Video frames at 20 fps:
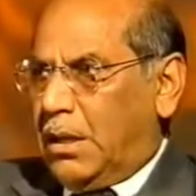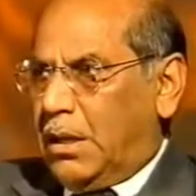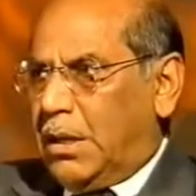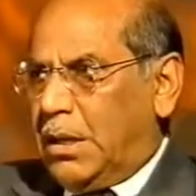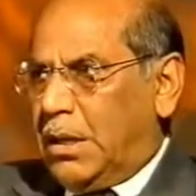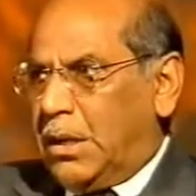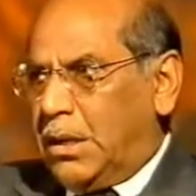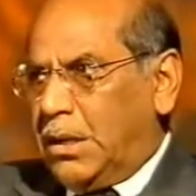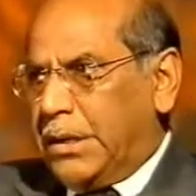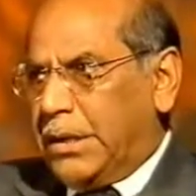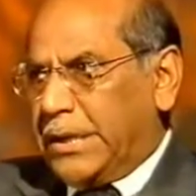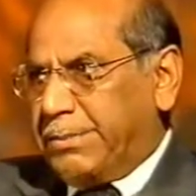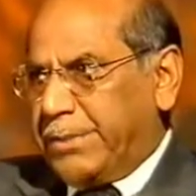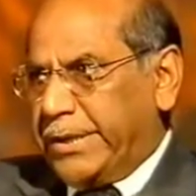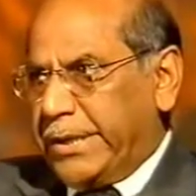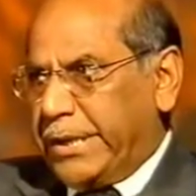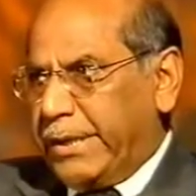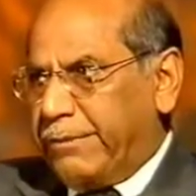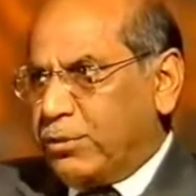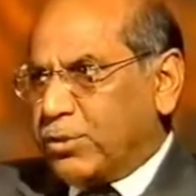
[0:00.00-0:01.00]
Let
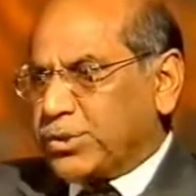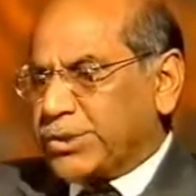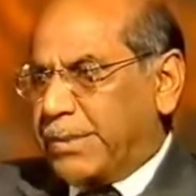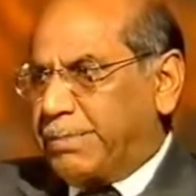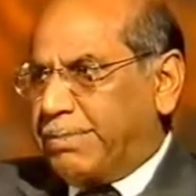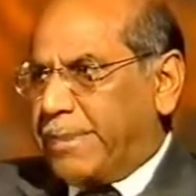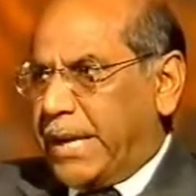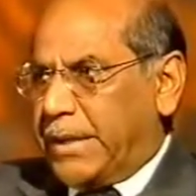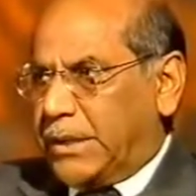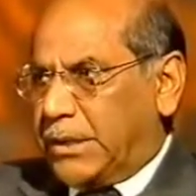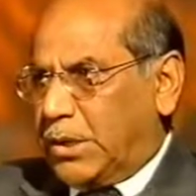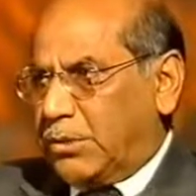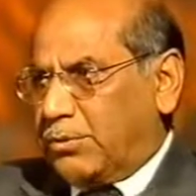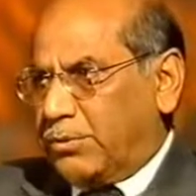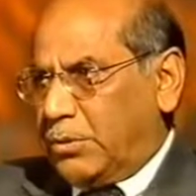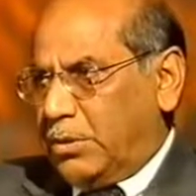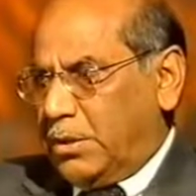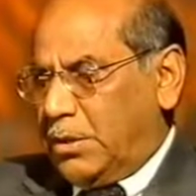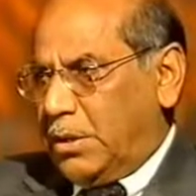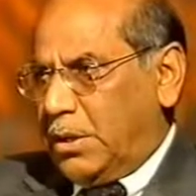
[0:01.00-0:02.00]
me give you some
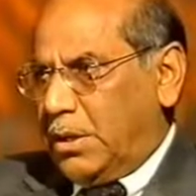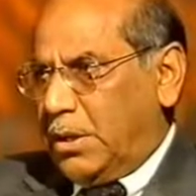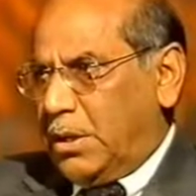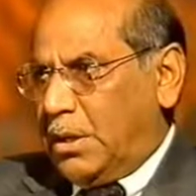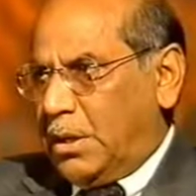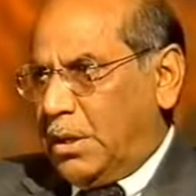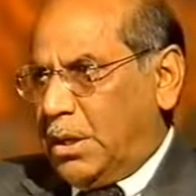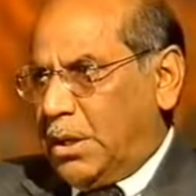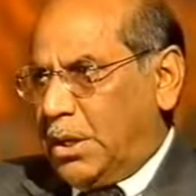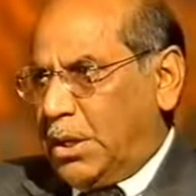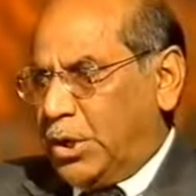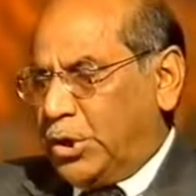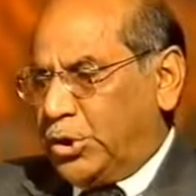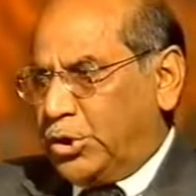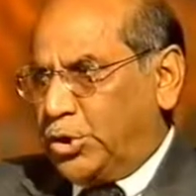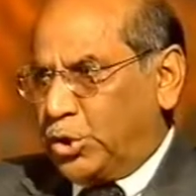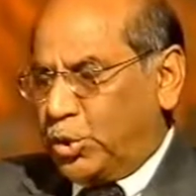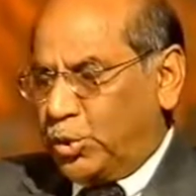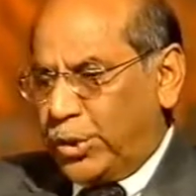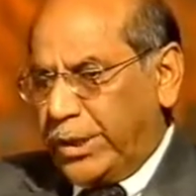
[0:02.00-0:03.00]
background.
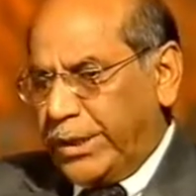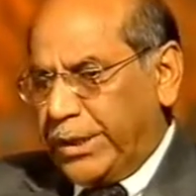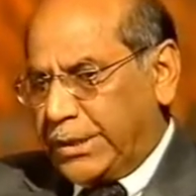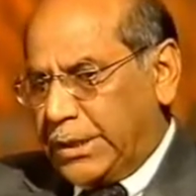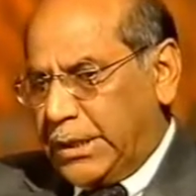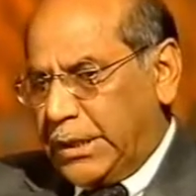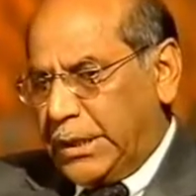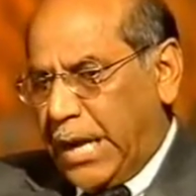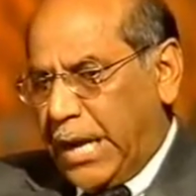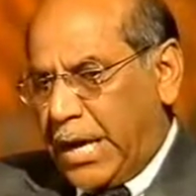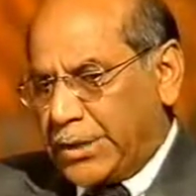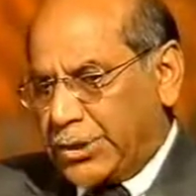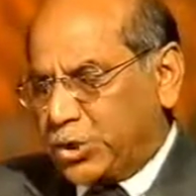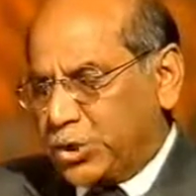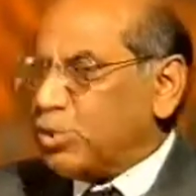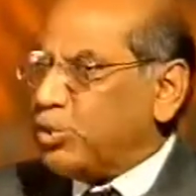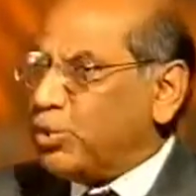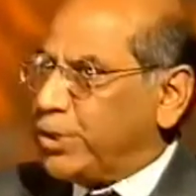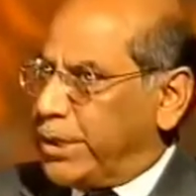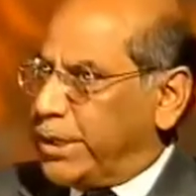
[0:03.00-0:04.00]
During the
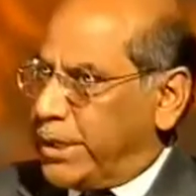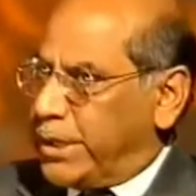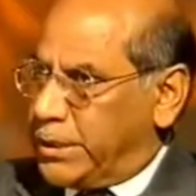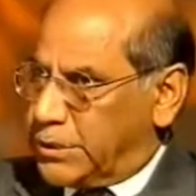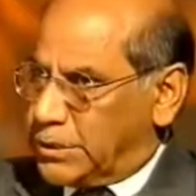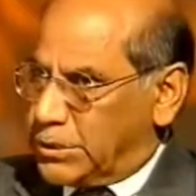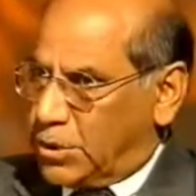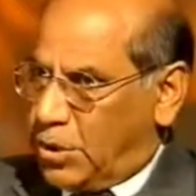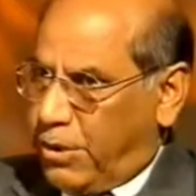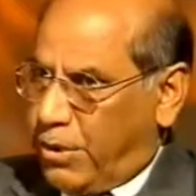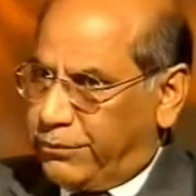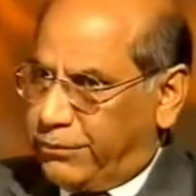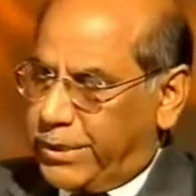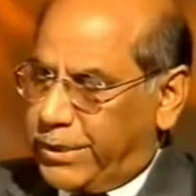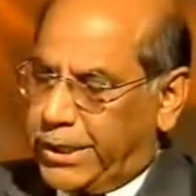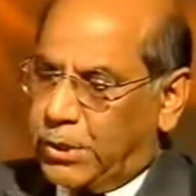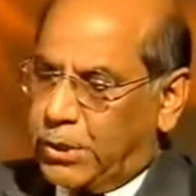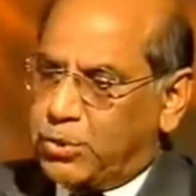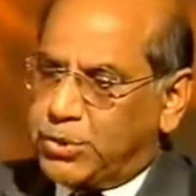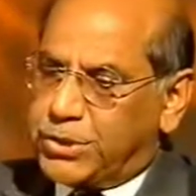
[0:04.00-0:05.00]
last 2 years of
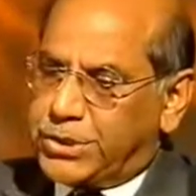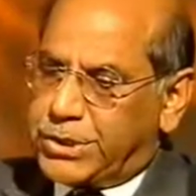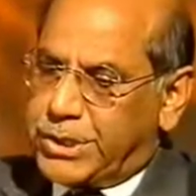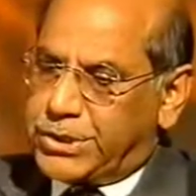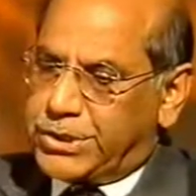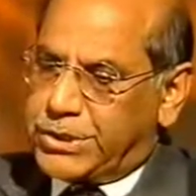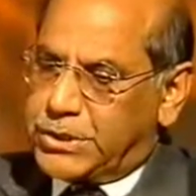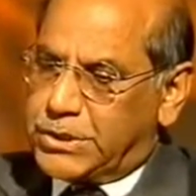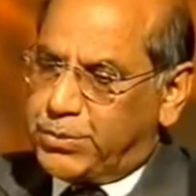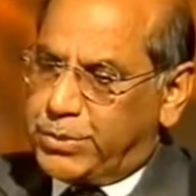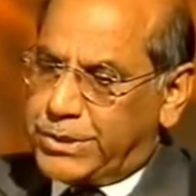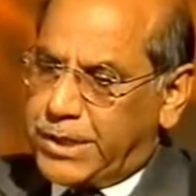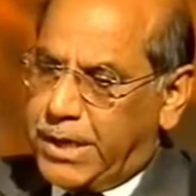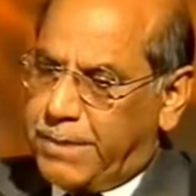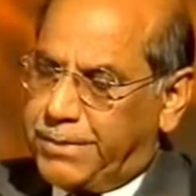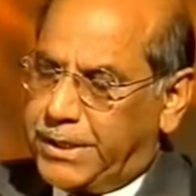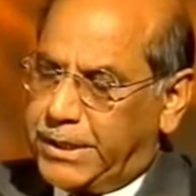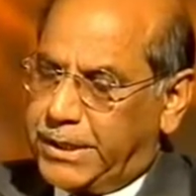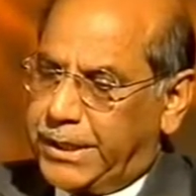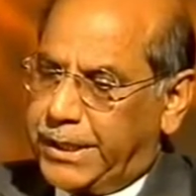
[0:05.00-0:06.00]
the negotiations which
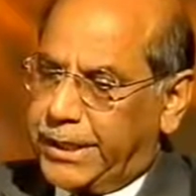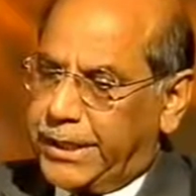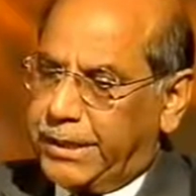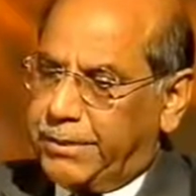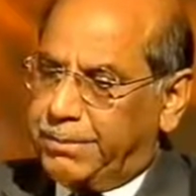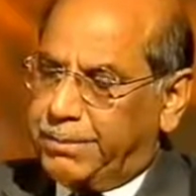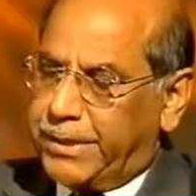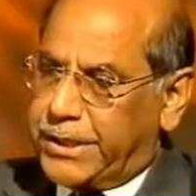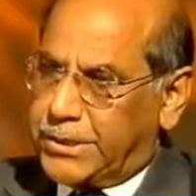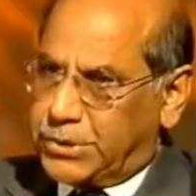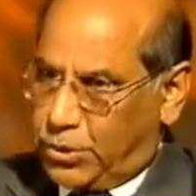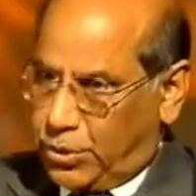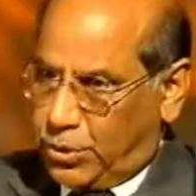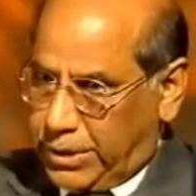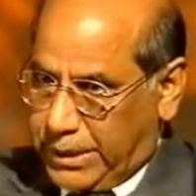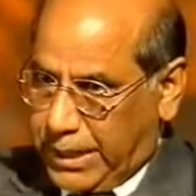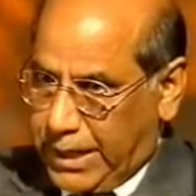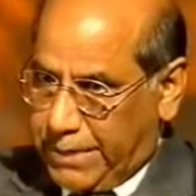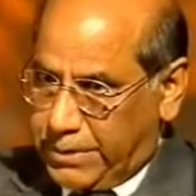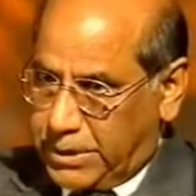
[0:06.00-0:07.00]
have been taking place
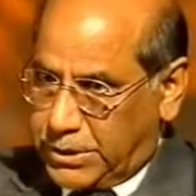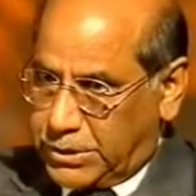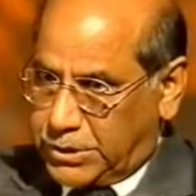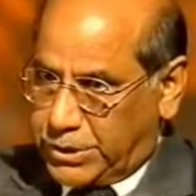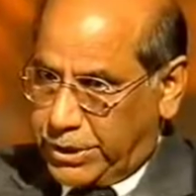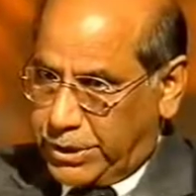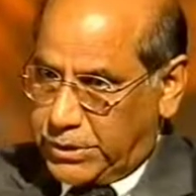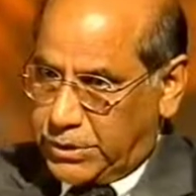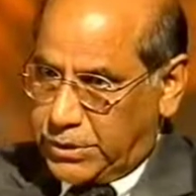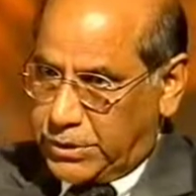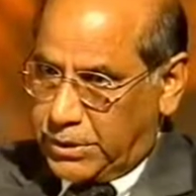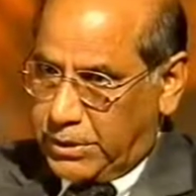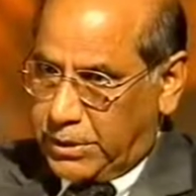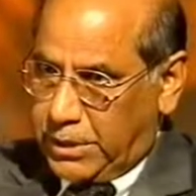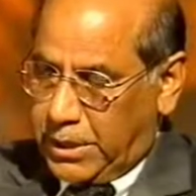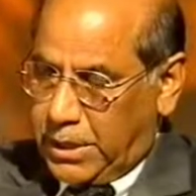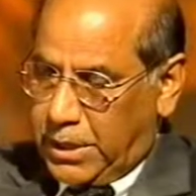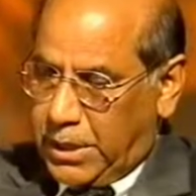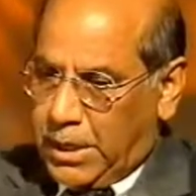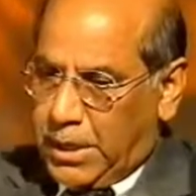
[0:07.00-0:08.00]
on climate change,
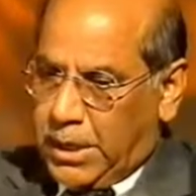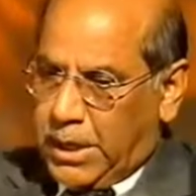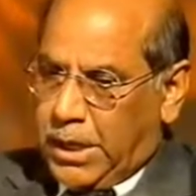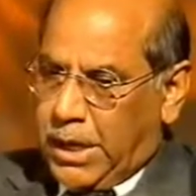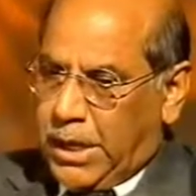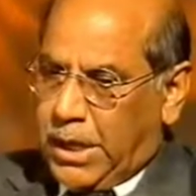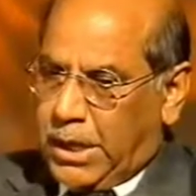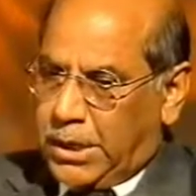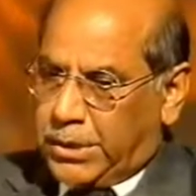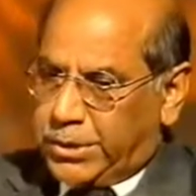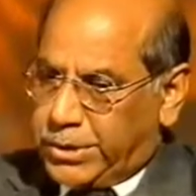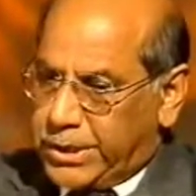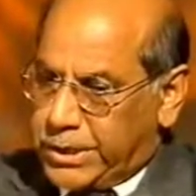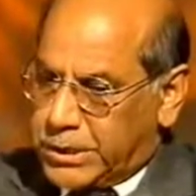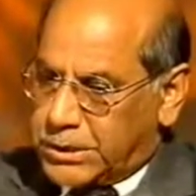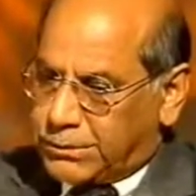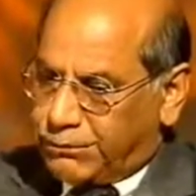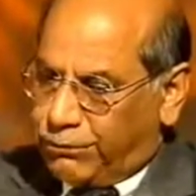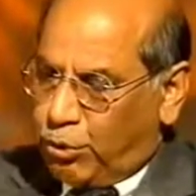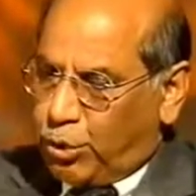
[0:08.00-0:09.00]

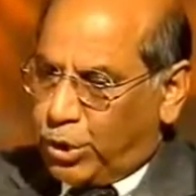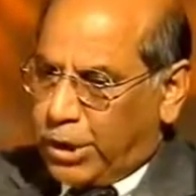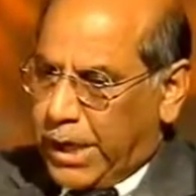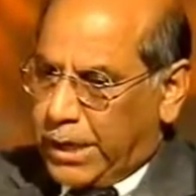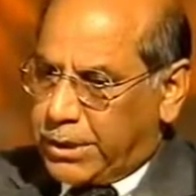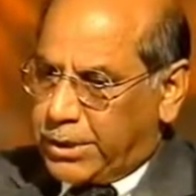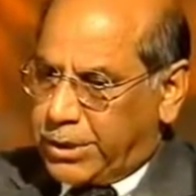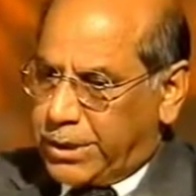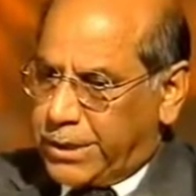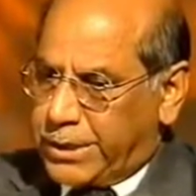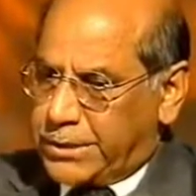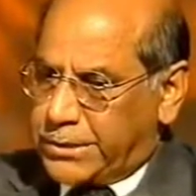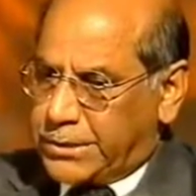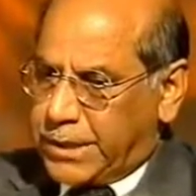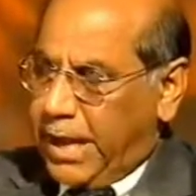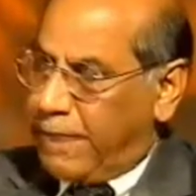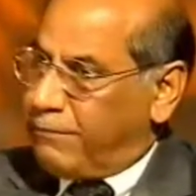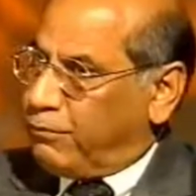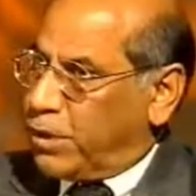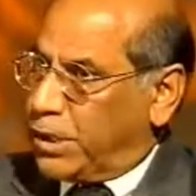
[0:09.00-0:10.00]
these four
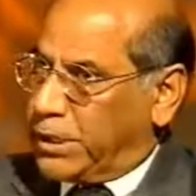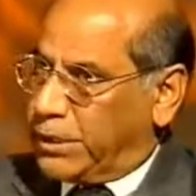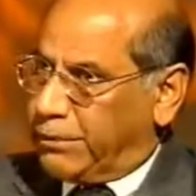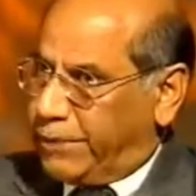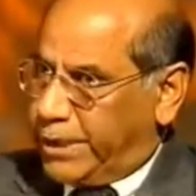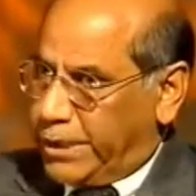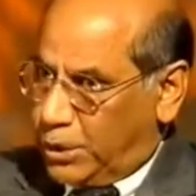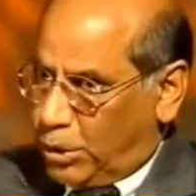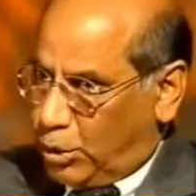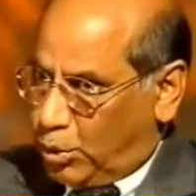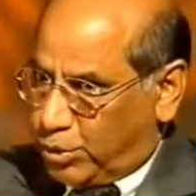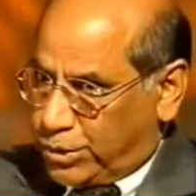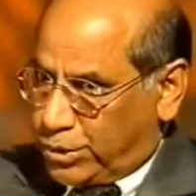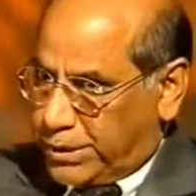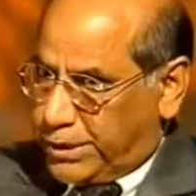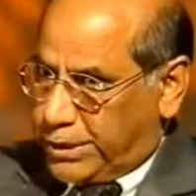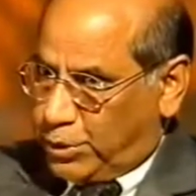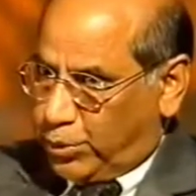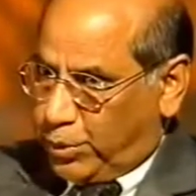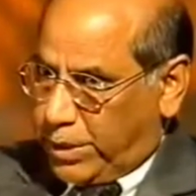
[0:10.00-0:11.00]
countries have worked very
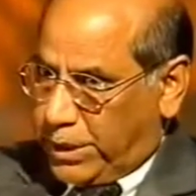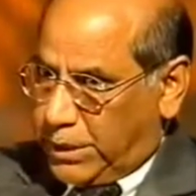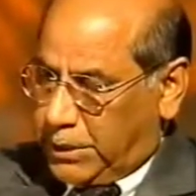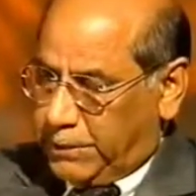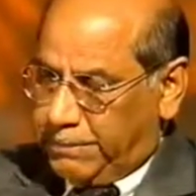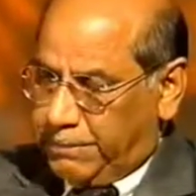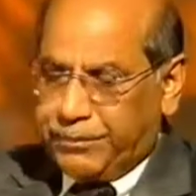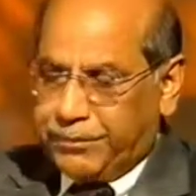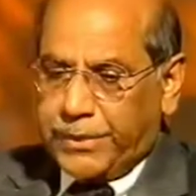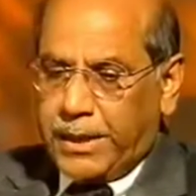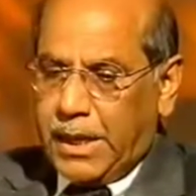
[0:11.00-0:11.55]
closely together,